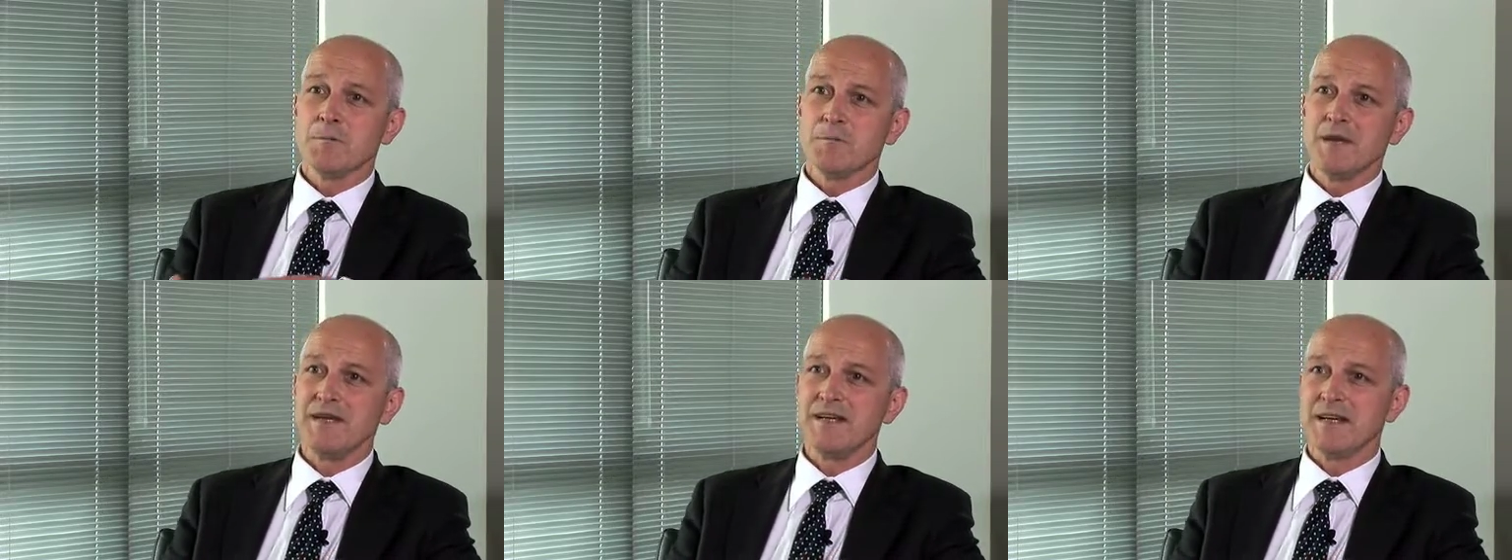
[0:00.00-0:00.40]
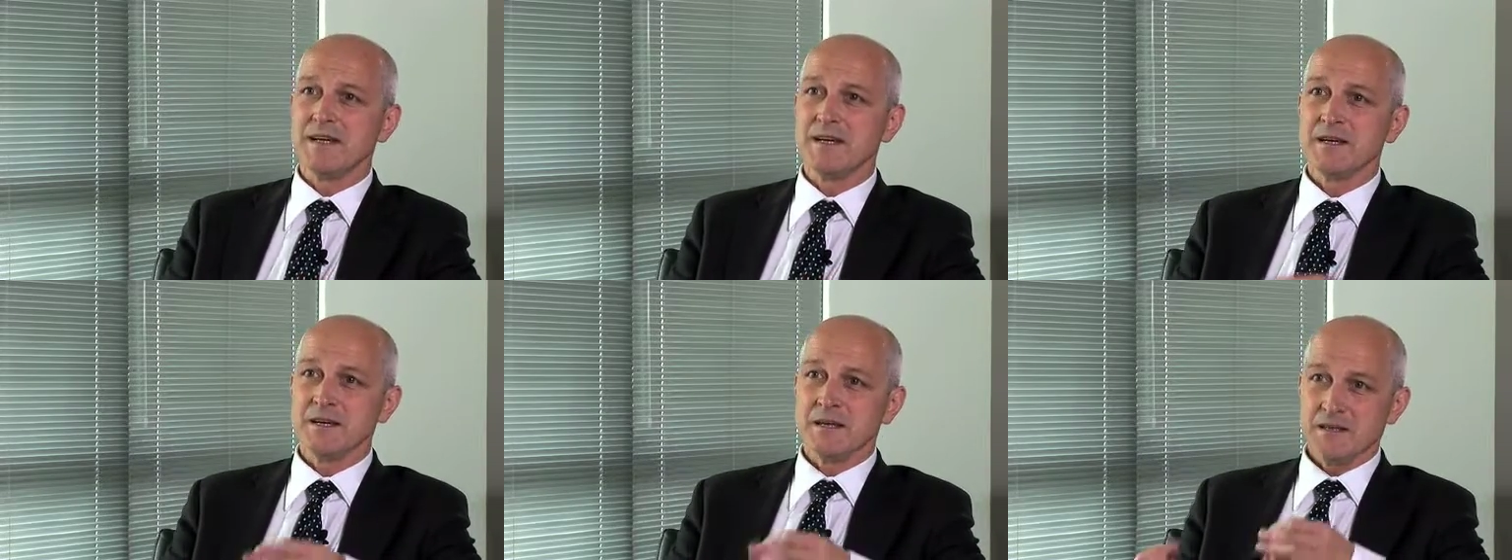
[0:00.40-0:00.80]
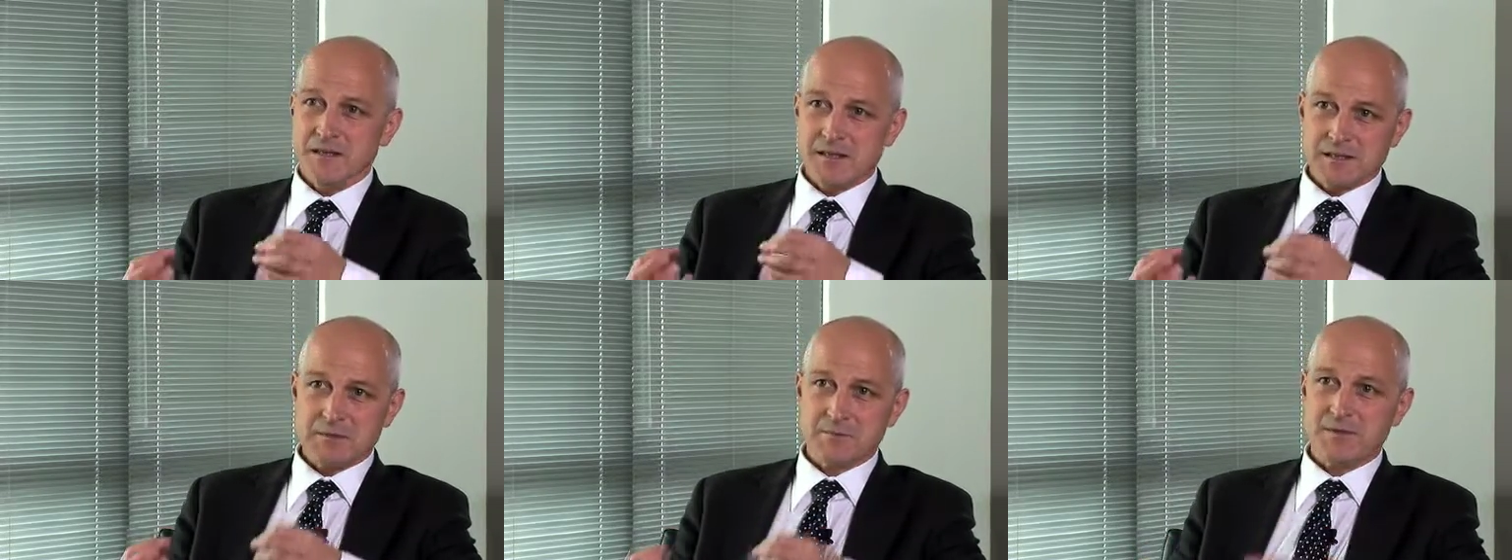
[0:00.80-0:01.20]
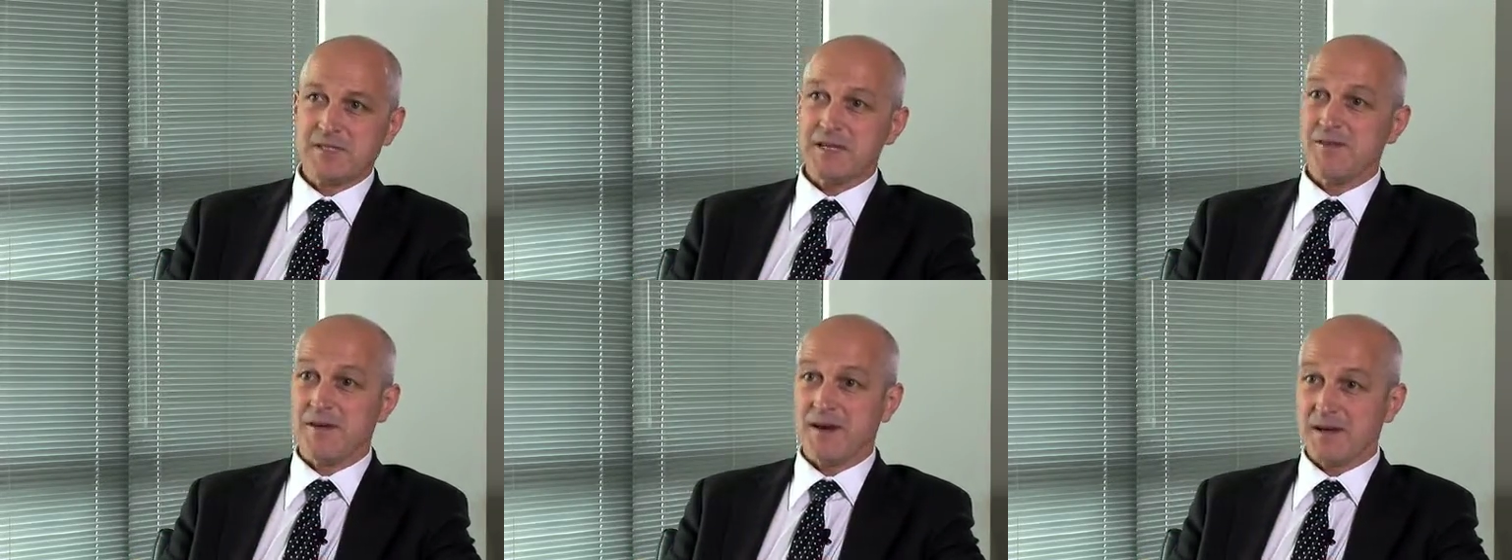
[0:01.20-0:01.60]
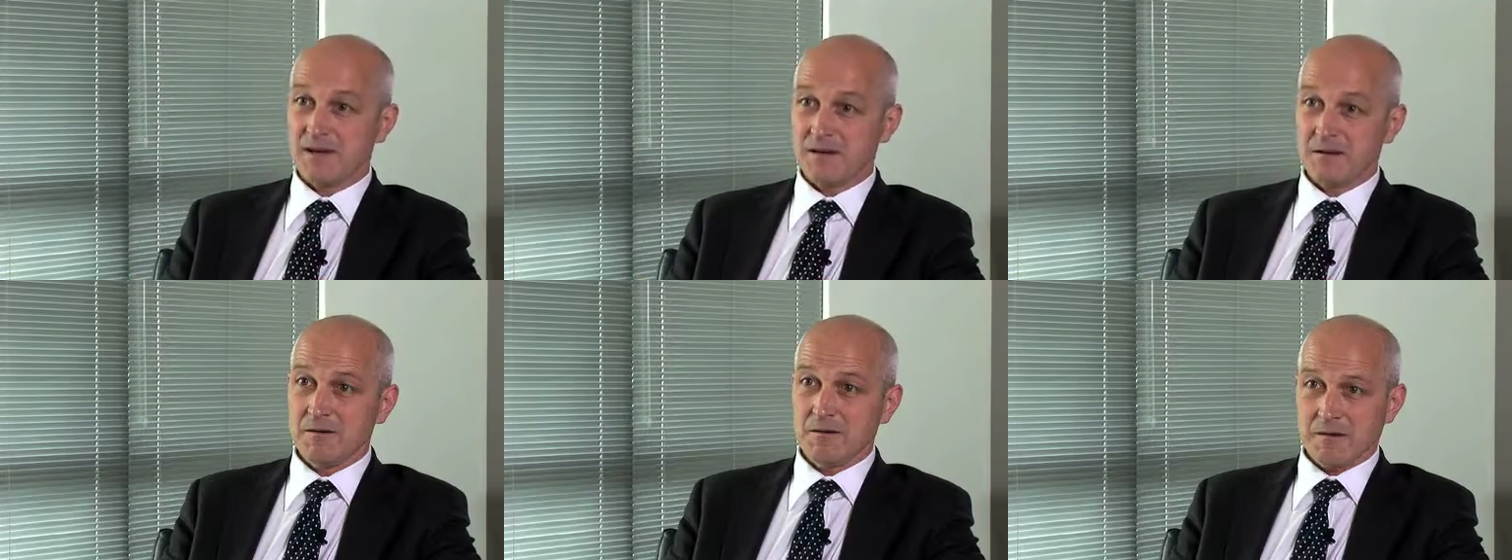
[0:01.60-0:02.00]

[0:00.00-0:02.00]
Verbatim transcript: meeting specific